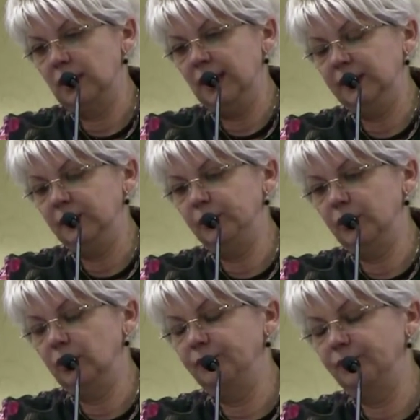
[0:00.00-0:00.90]

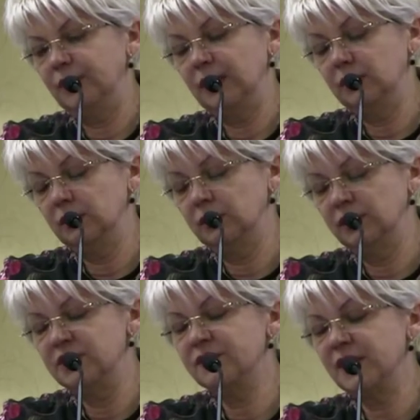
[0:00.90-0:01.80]

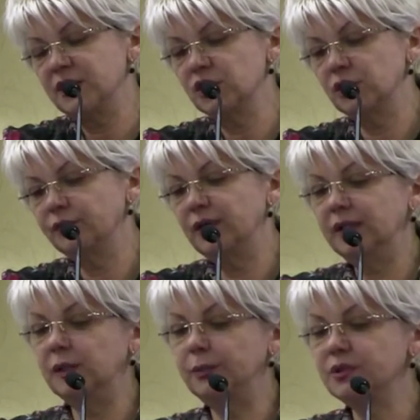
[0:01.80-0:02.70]
the dysfunction of
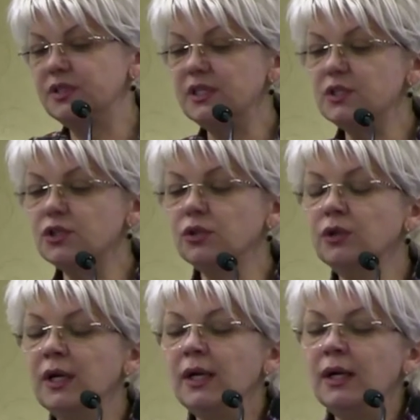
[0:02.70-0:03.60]
adipose tissue
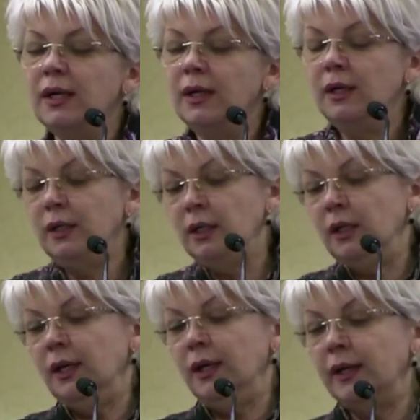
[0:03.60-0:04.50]

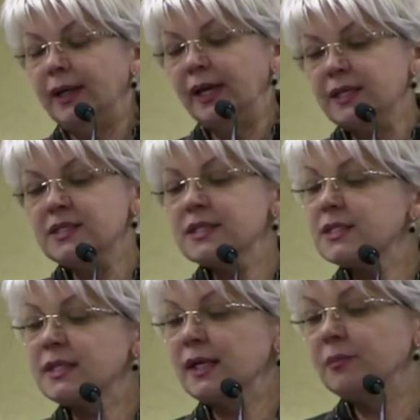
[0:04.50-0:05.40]
has
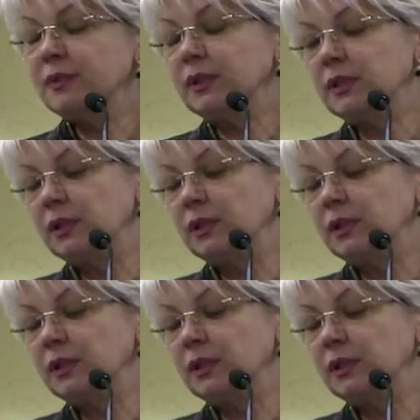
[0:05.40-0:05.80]
some